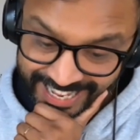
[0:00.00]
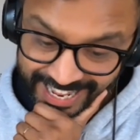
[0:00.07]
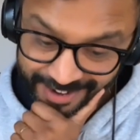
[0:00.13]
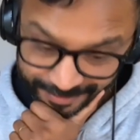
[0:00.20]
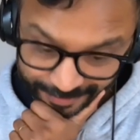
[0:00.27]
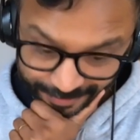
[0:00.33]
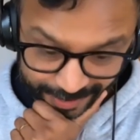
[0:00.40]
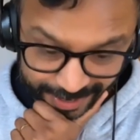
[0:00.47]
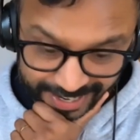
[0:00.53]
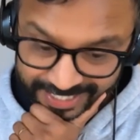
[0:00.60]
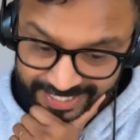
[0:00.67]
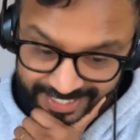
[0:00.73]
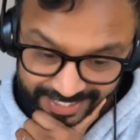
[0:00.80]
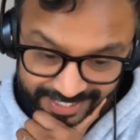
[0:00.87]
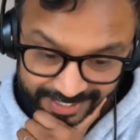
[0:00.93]

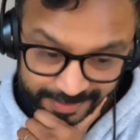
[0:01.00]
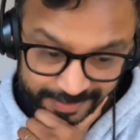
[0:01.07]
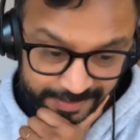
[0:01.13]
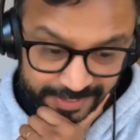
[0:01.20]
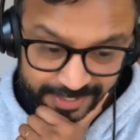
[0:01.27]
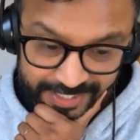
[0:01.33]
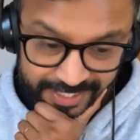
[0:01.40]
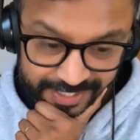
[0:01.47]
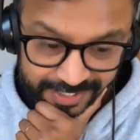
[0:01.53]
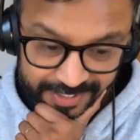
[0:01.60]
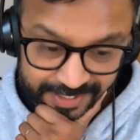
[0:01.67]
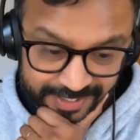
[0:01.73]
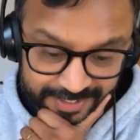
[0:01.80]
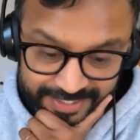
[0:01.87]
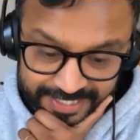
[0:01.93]
advice to to
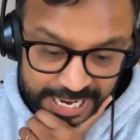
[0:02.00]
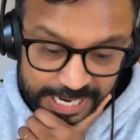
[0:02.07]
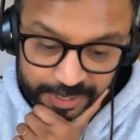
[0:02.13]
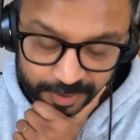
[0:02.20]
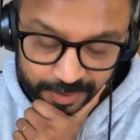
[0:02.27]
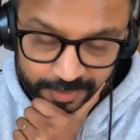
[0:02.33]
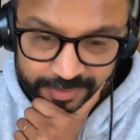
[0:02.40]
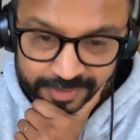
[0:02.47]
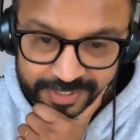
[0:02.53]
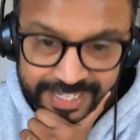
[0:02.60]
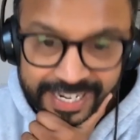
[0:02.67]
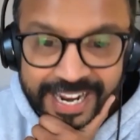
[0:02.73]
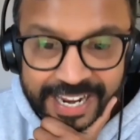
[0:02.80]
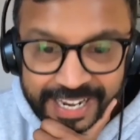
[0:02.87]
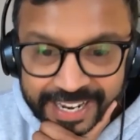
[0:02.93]
take on
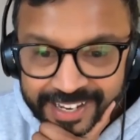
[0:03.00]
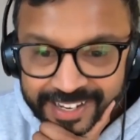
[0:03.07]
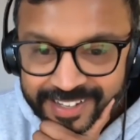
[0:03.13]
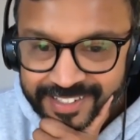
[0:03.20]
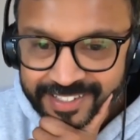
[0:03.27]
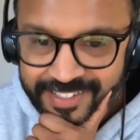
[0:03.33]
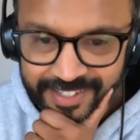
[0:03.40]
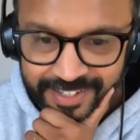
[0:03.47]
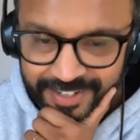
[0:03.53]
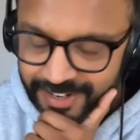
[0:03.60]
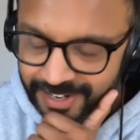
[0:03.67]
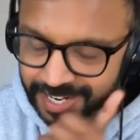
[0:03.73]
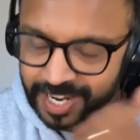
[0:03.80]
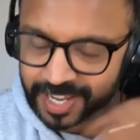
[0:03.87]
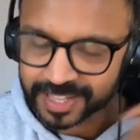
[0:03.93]
today.
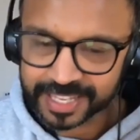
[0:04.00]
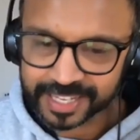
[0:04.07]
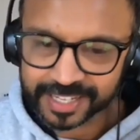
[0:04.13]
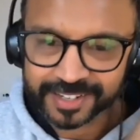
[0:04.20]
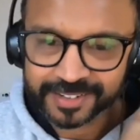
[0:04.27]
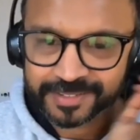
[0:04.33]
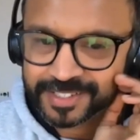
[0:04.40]
So I highly the